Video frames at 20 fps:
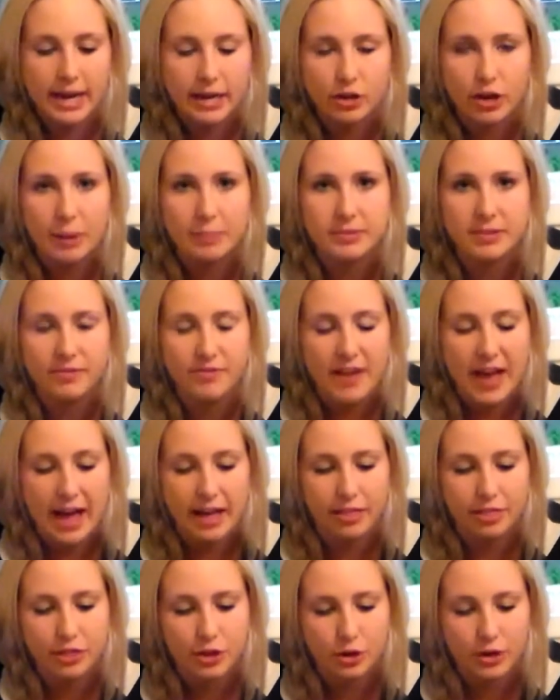10 grams of
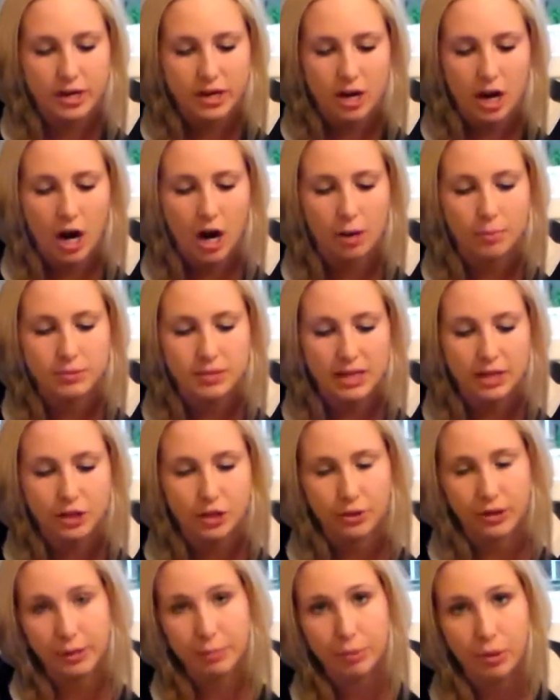fat, 30 carbs, and
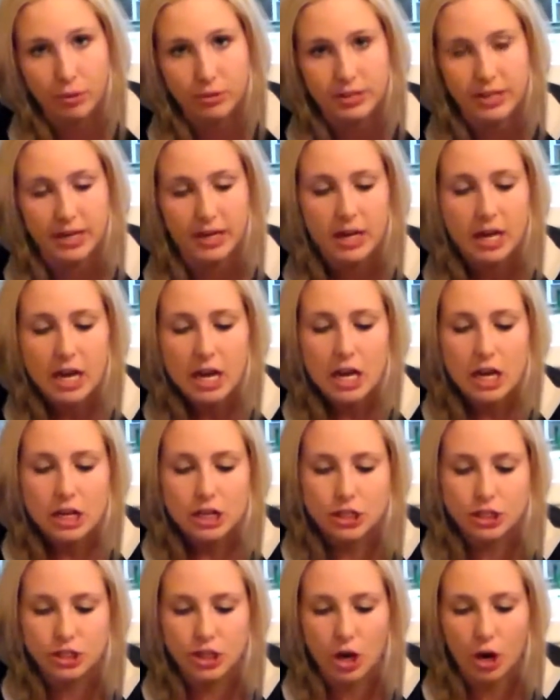30 protein.
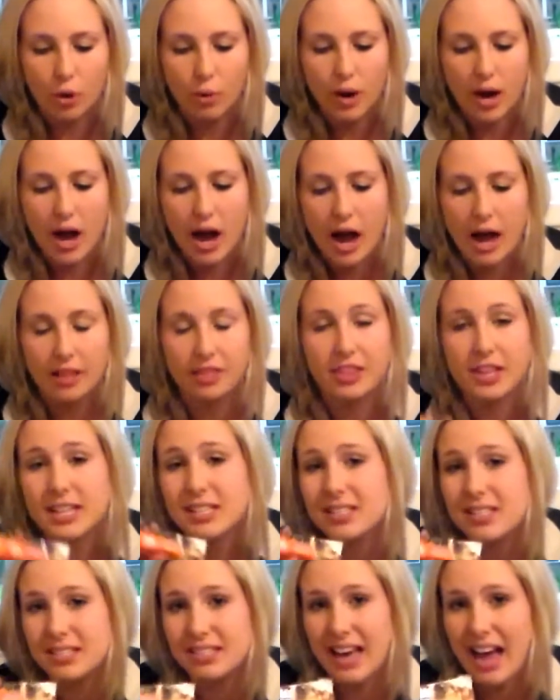So
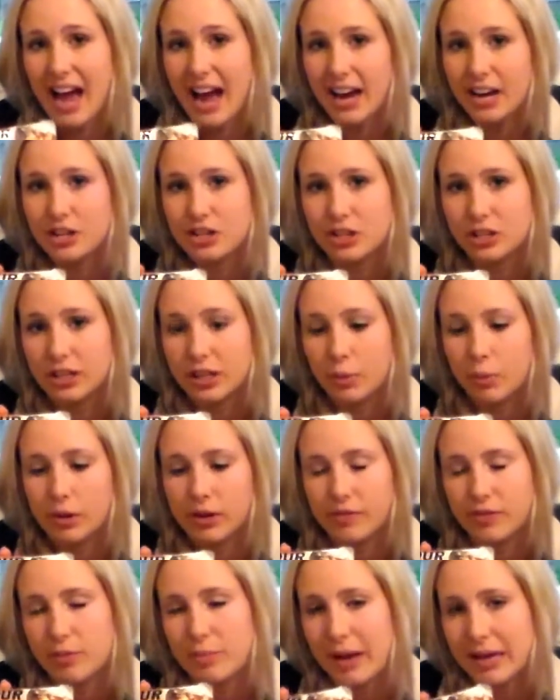this is actually
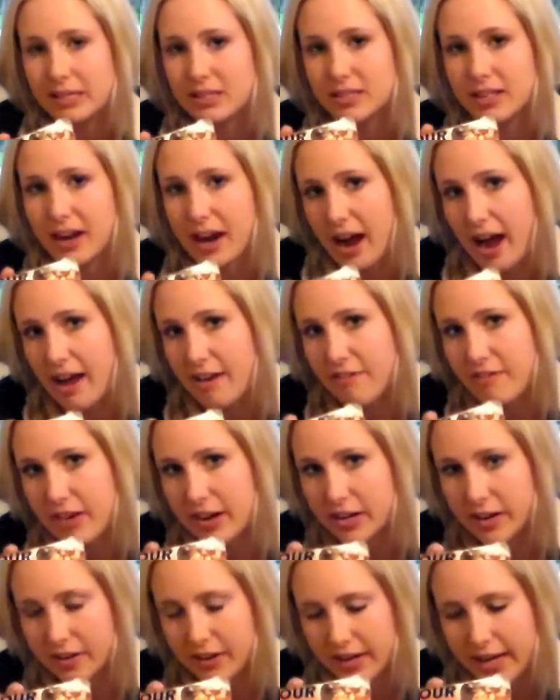one of the best that I
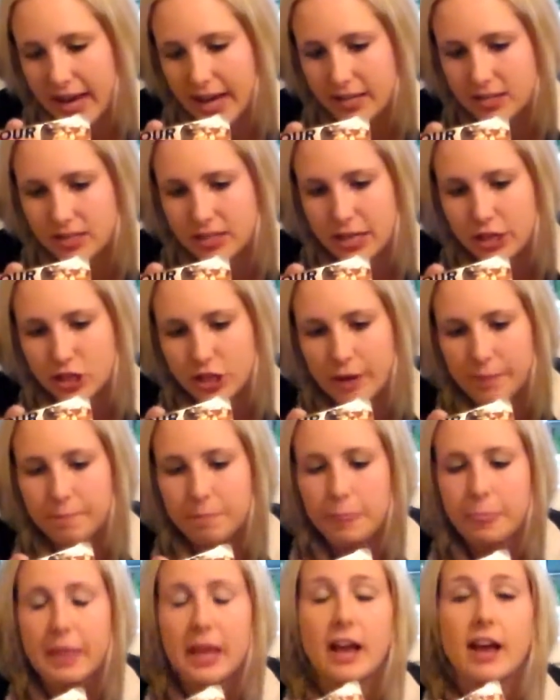found at a gas
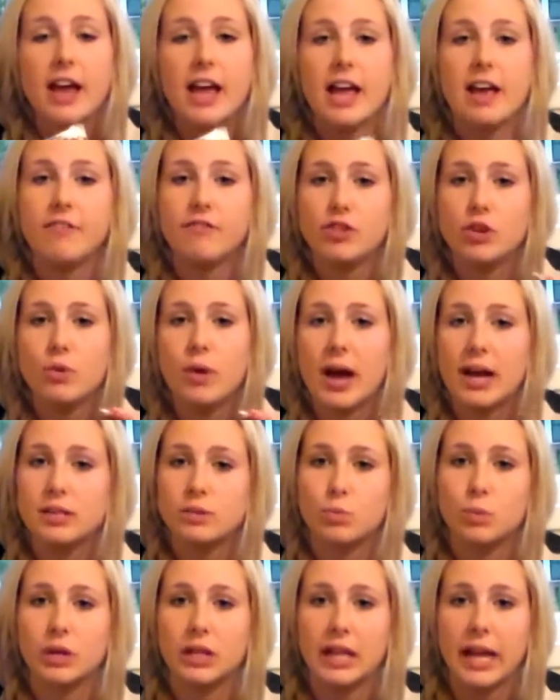station. If you guys
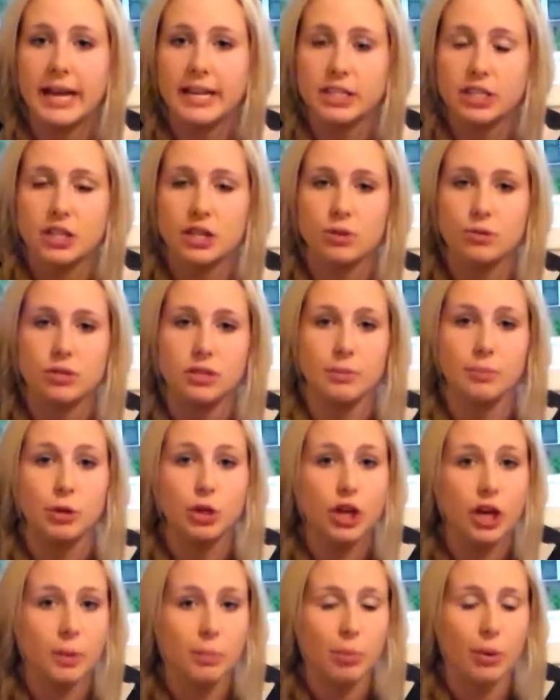would like to know some
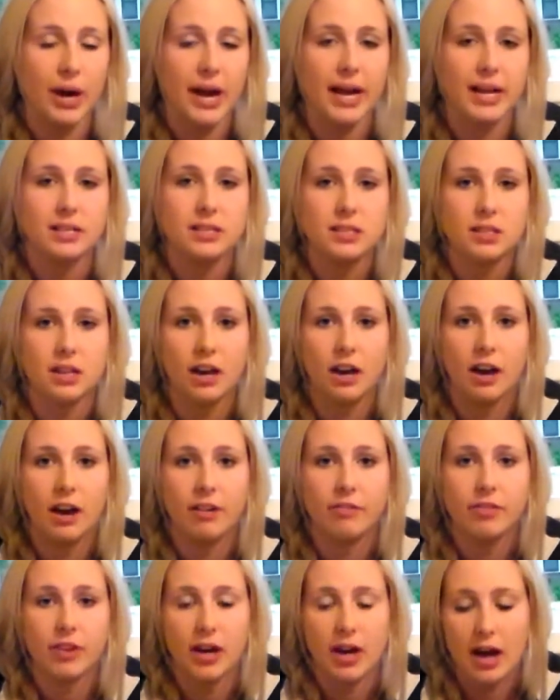good brands
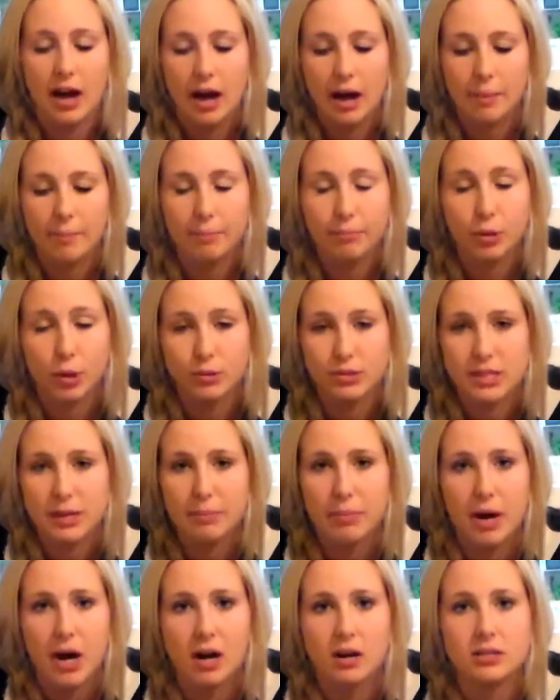of
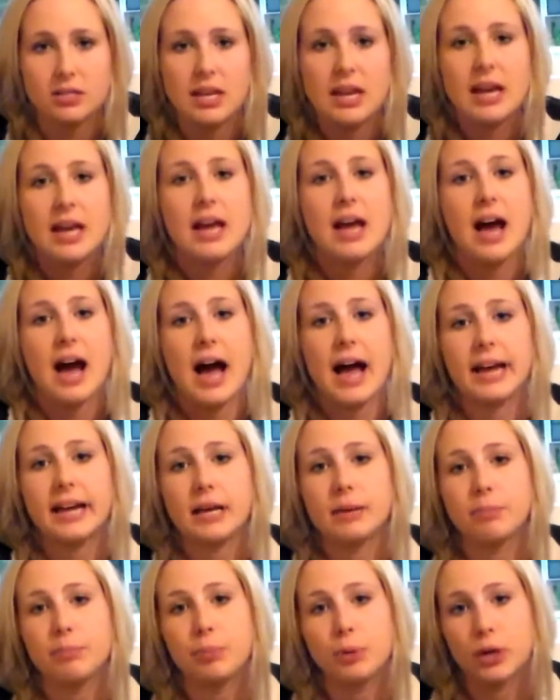protein bars, I
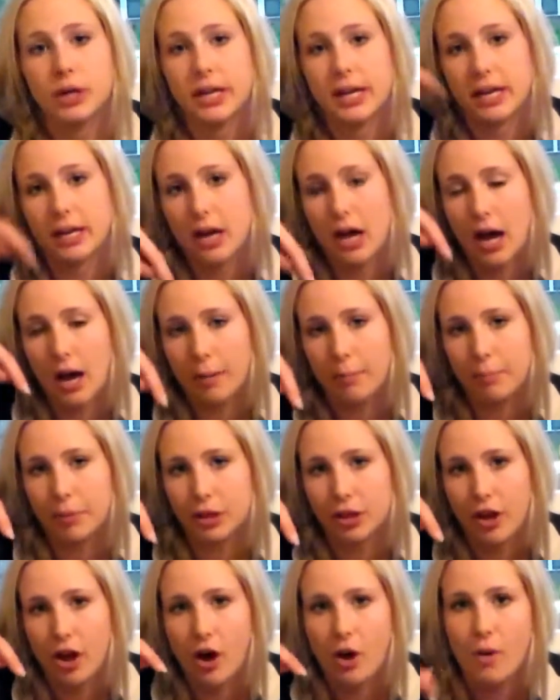can put it
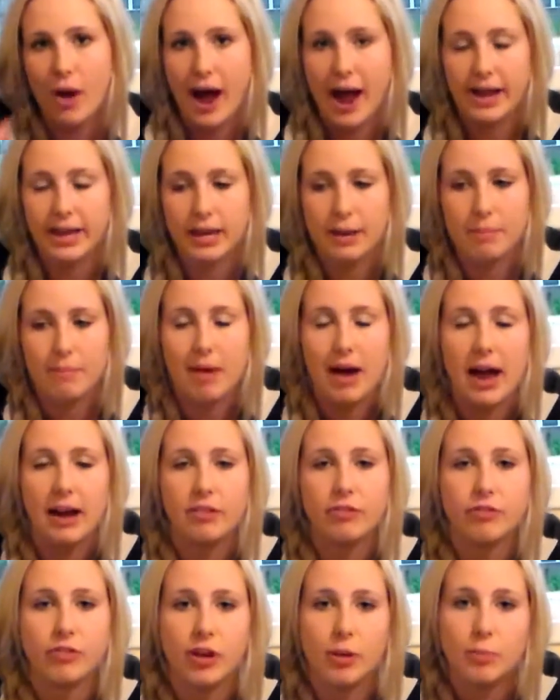below. I get
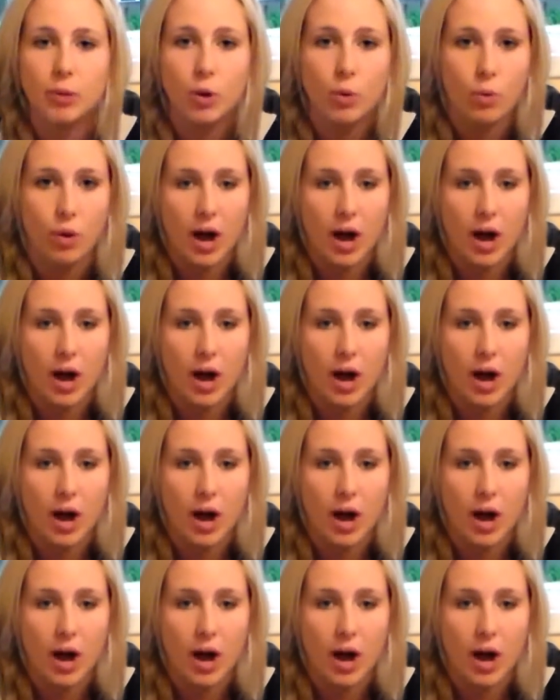mine from